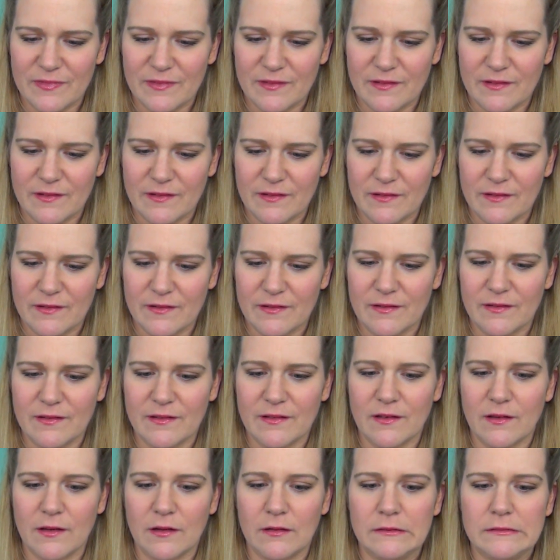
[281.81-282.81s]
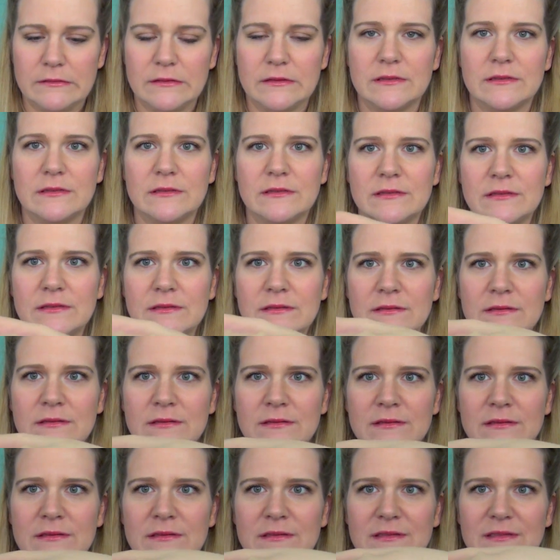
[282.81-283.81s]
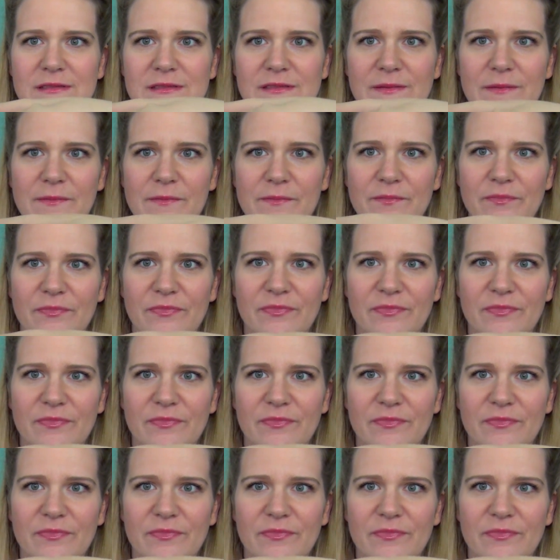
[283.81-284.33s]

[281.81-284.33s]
[no speech]